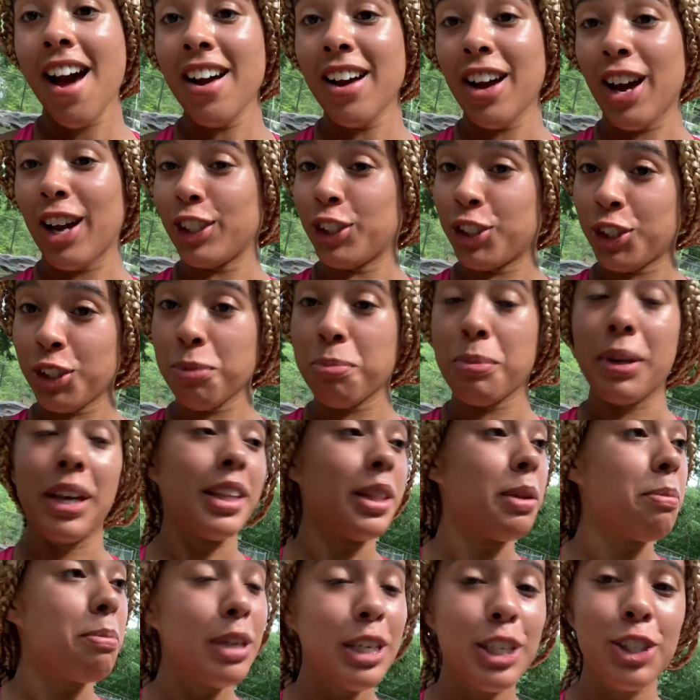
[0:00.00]
I should be at
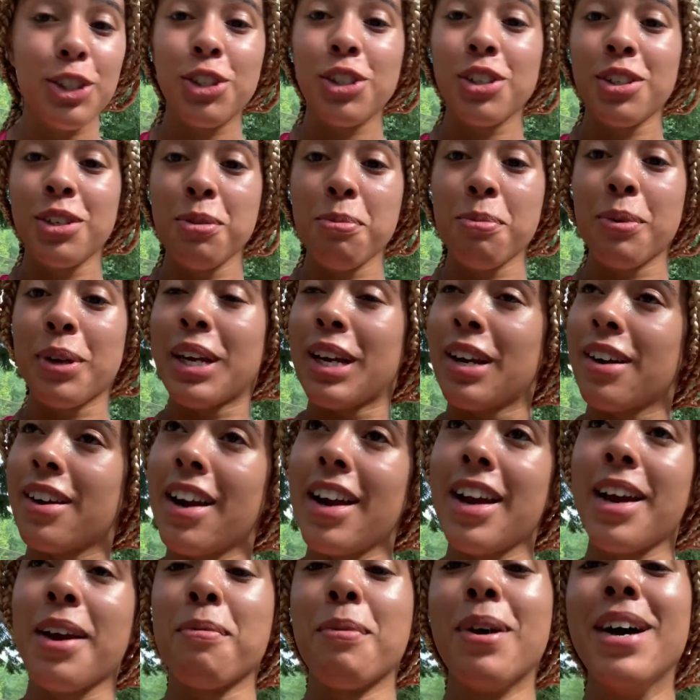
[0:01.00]
the beach, but here I
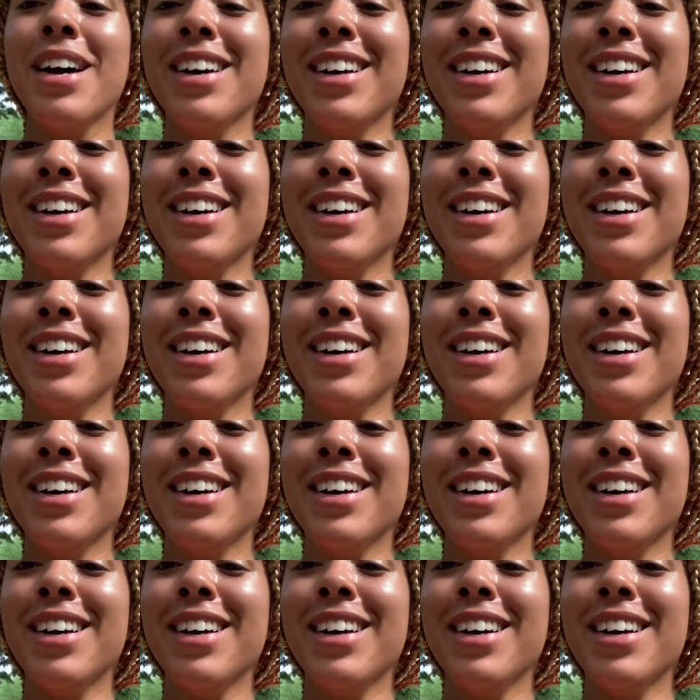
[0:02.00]
am.